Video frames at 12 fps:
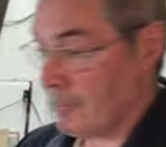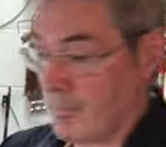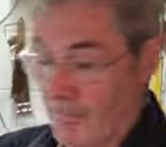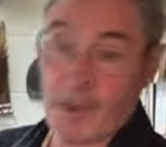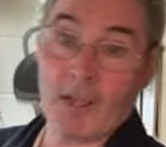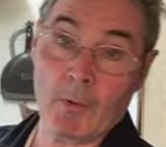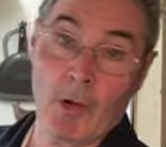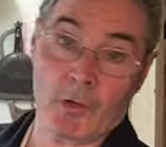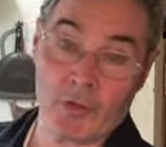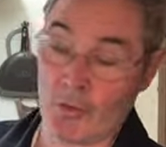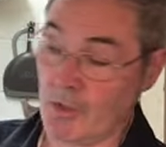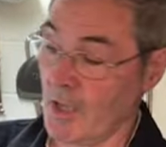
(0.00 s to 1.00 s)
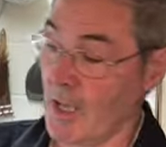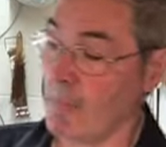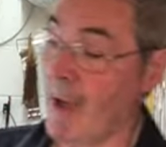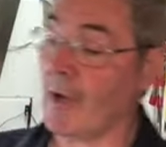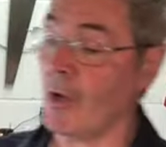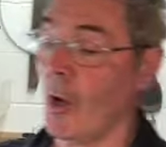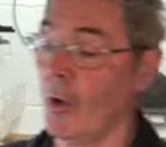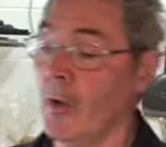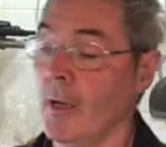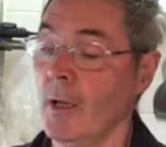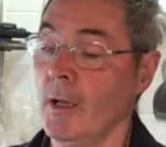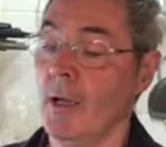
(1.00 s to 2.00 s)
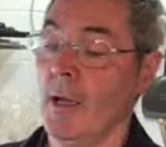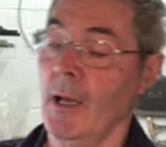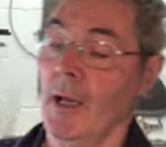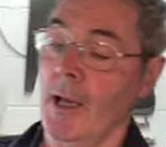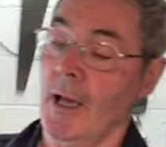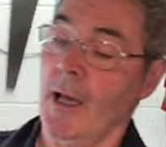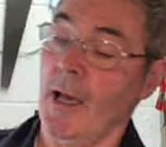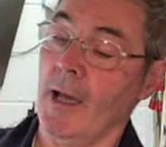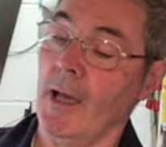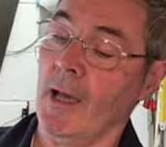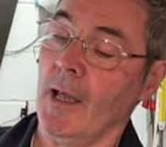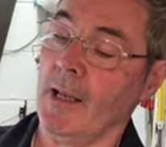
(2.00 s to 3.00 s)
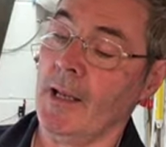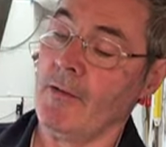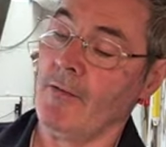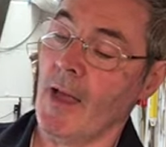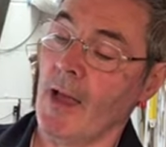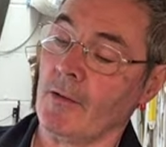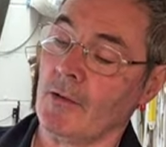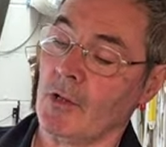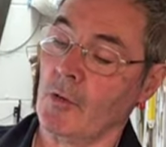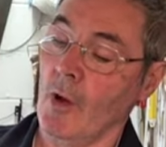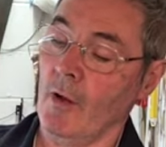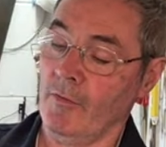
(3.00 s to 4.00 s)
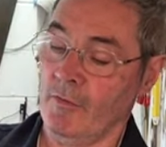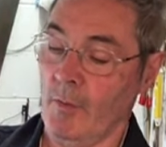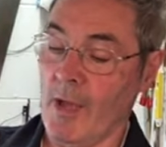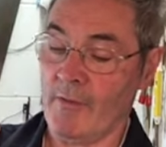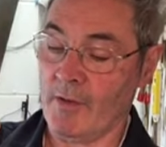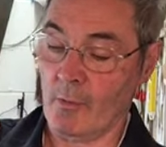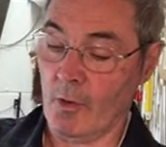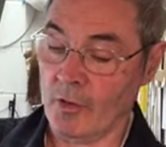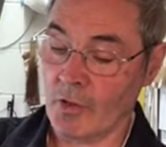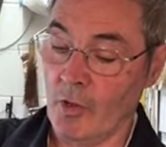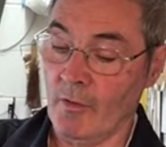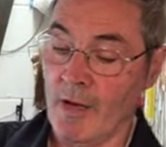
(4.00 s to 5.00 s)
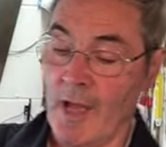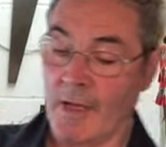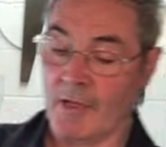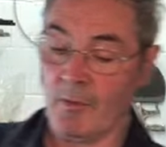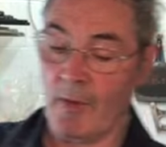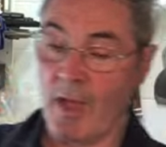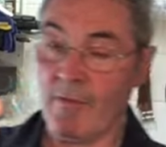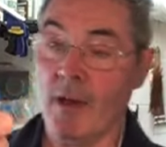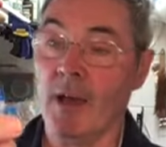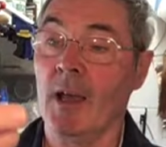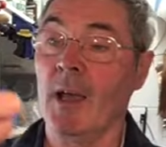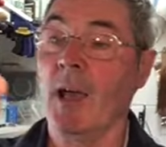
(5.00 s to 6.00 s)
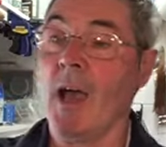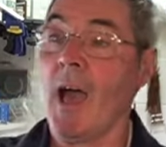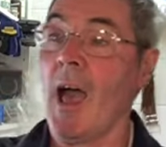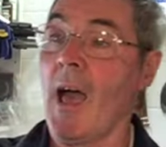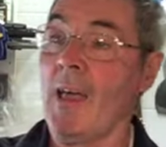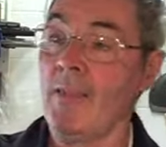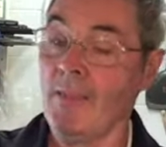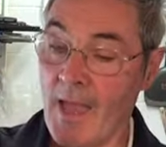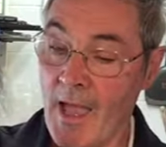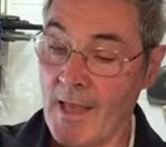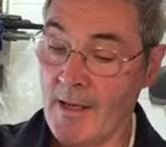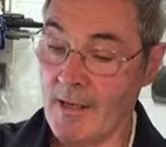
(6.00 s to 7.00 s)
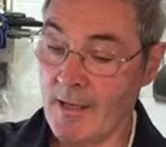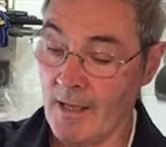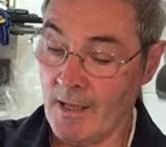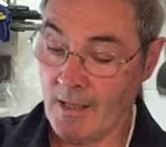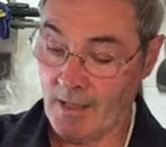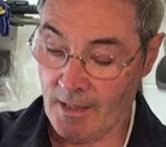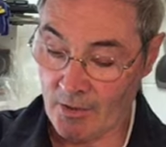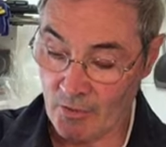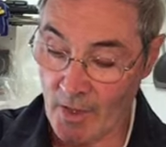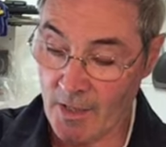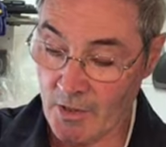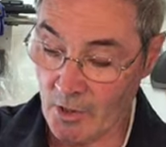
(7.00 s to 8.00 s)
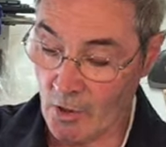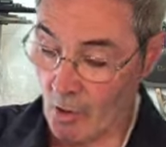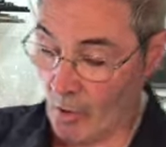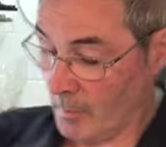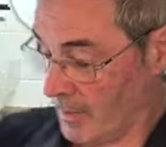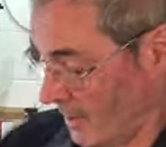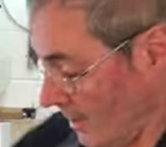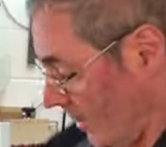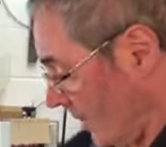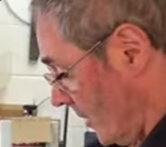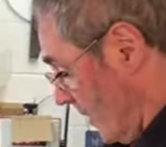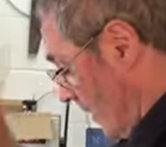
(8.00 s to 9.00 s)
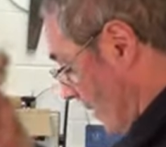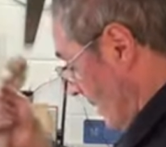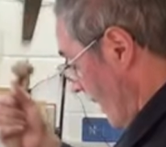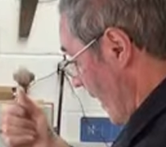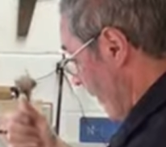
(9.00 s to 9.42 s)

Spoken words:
fingerboard I should say, back on. I'll leave that to go off whatever it wants overnight or whatever, and then it's ready to go, because as I say,